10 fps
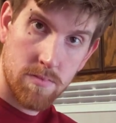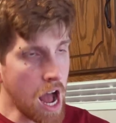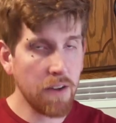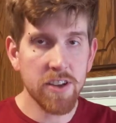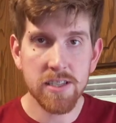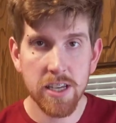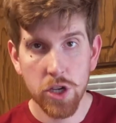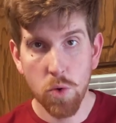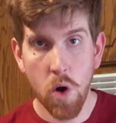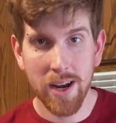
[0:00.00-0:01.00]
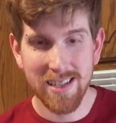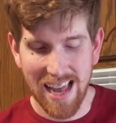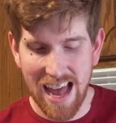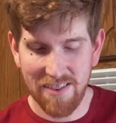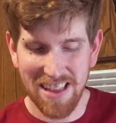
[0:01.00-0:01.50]
Obviously, you want it to
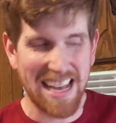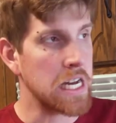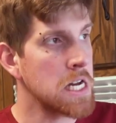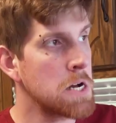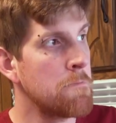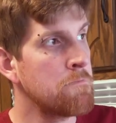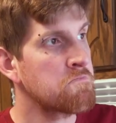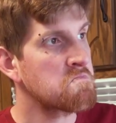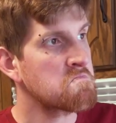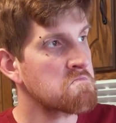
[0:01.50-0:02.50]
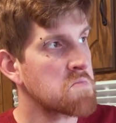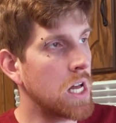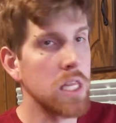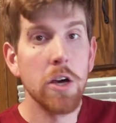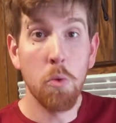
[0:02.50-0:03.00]
have like
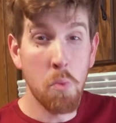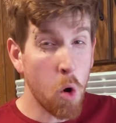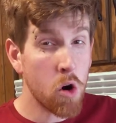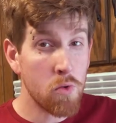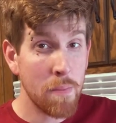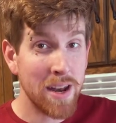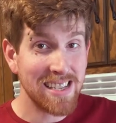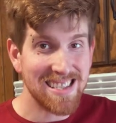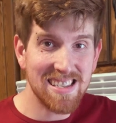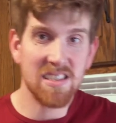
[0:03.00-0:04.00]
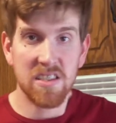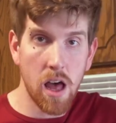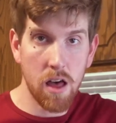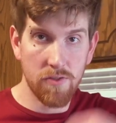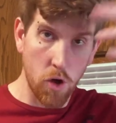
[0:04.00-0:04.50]
a little more reminiscence
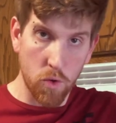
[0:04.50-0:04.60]
of